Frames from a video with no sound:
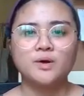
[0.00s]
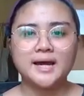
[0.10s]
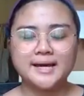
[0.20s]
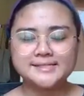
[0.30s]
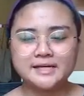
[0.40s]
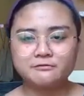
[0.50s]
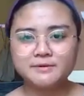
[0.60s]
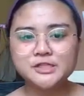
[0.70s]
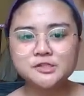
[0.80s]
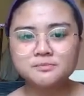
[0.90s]
As I've
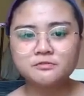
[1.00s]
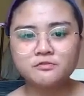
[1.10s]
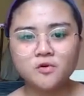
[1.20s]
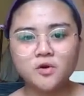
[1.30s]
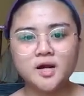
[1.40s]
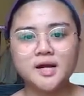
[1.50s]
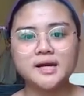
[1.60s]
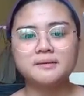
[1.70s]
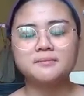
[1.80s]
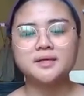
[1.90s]
mentioned
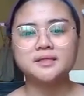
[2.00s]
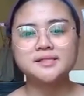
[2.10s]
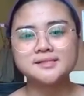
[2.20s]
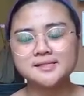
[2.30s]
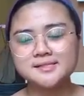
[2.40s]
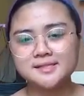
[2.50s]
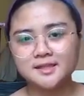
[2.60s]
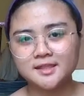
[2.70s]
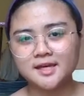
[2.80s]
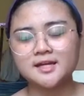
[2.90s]
before, this is the
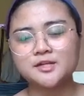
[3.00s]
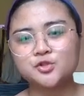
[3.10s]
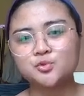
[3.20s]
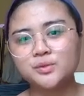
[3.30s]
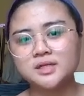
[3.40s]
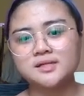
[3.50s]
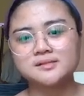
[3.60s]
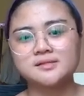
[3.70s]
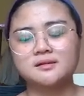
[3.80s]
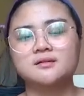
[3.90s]
thing that you will
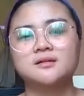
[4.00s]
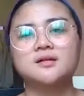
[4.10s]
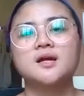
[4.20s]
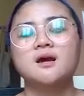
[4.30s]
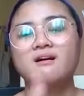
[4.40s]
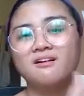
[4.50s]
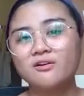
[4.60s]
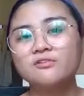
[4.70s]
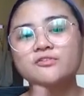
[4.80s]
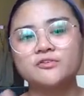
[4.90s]
consider
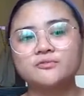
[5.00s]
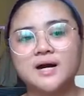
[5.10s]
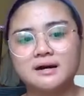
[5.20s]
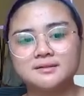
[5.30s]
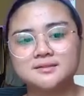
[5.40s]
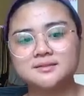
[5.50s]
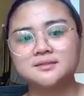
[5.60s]
all throughout.